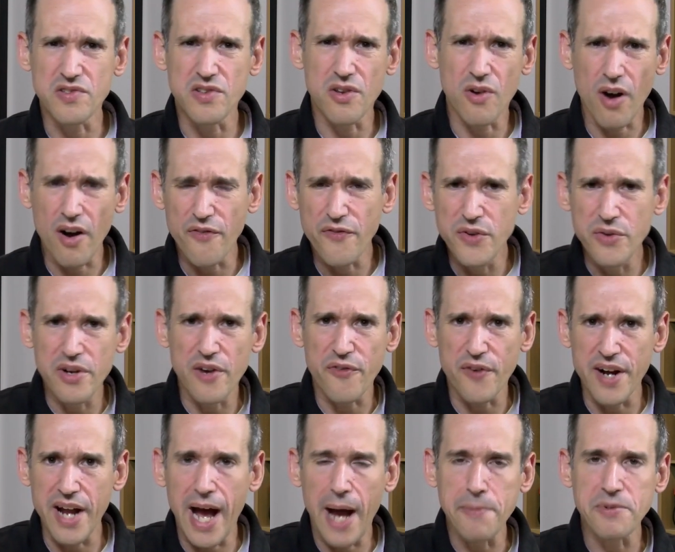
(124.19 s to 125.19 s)
So there are a few
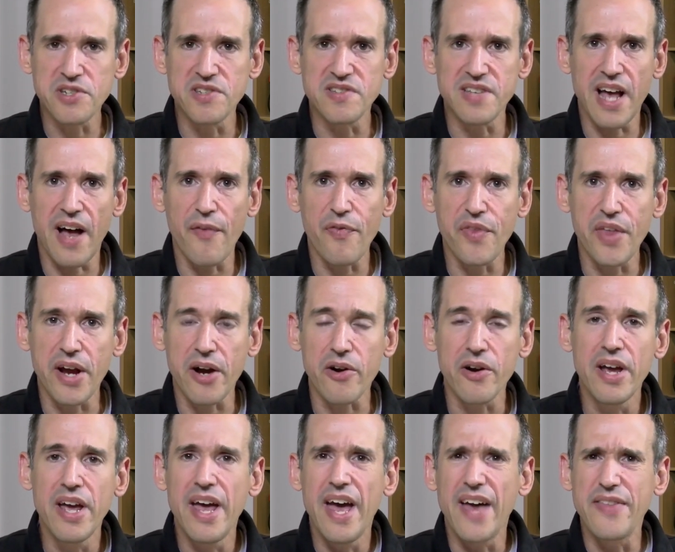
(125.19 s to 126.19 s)
different options out
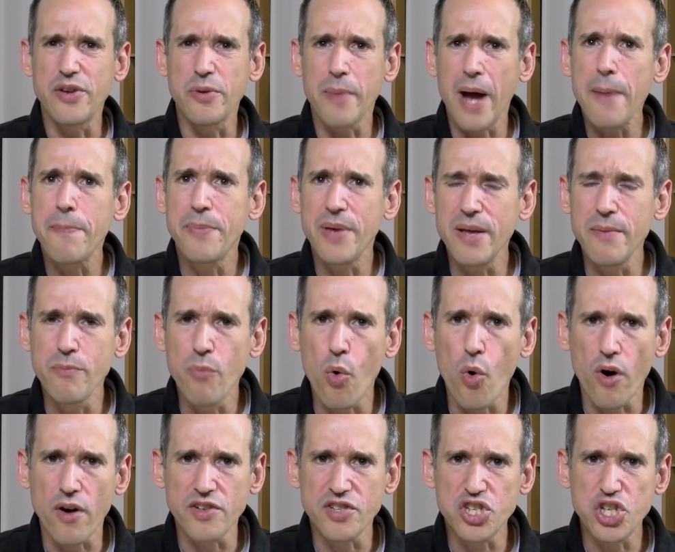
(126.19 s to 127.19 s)
there, and there might be
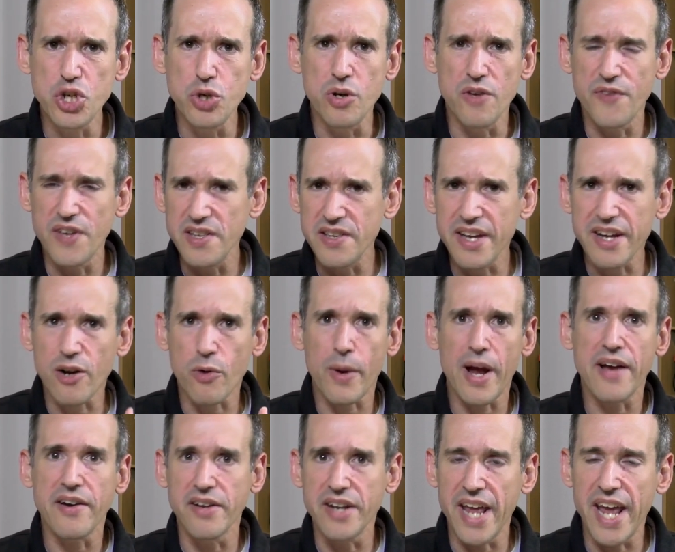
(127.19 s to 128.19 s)
more too if you dig
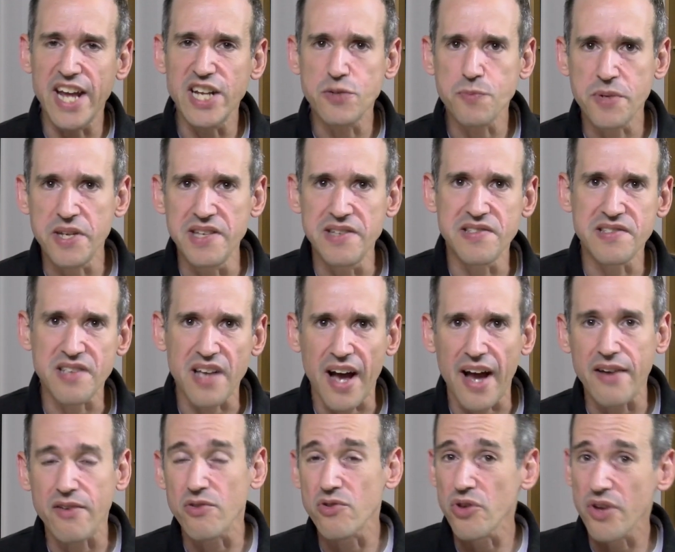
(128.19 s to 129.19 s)
around on HP's
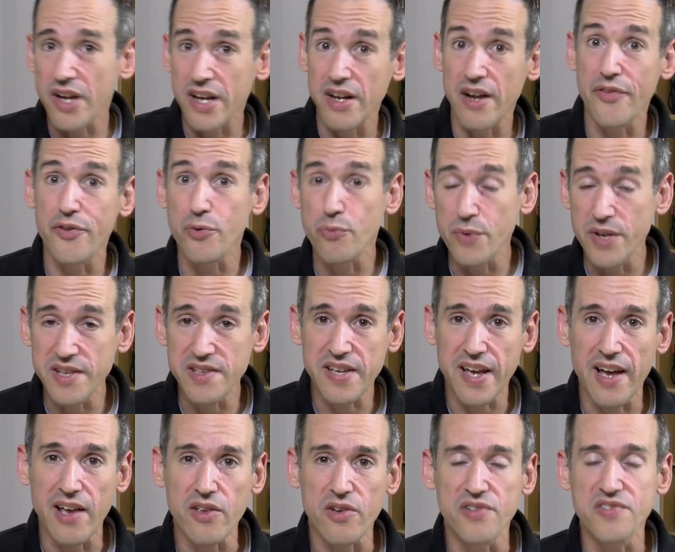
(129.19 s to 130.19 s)
site or look at other
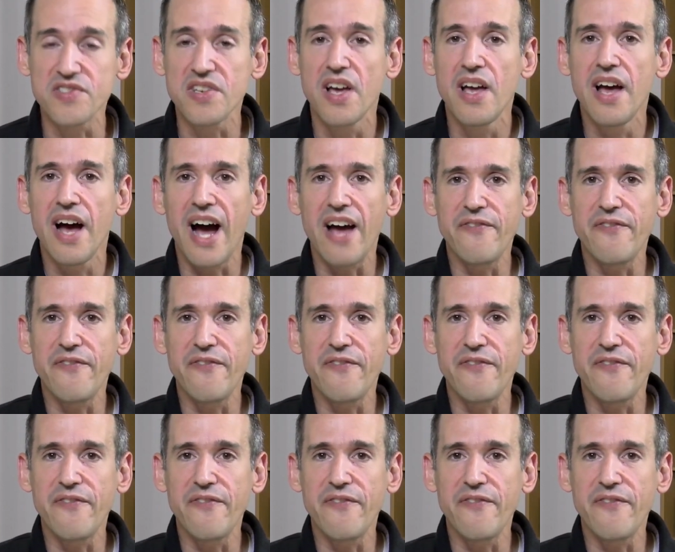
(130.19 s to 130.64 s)
retailers.